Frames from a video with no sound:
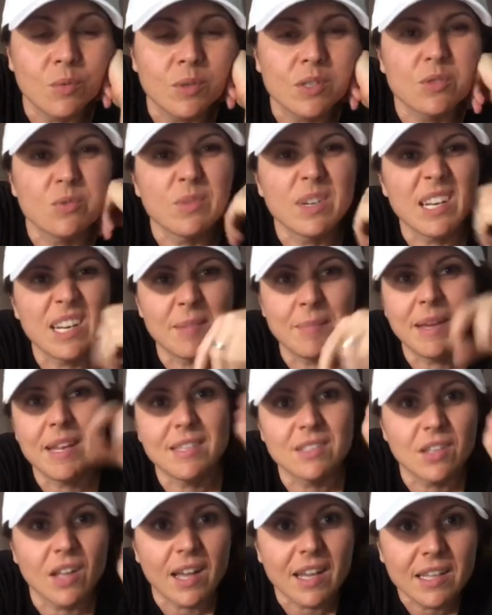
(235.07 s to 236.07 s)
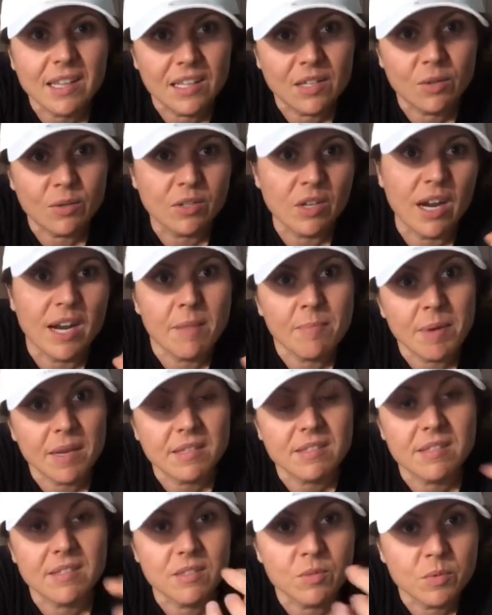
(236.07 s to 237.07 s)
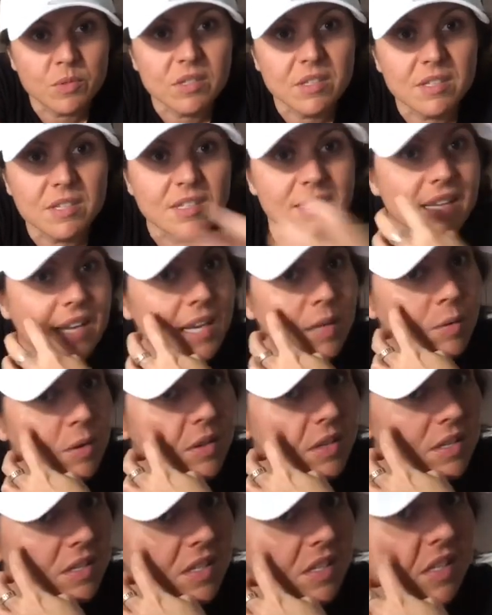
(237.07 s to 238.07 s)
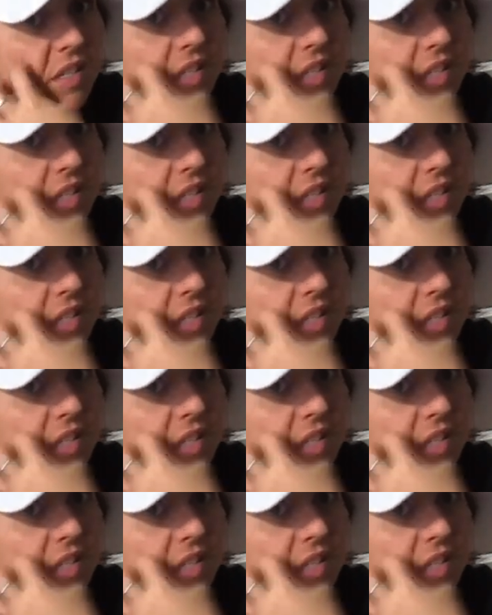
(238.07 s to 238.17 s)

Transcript: which really means like little tiny pastas, which is exactly what this is.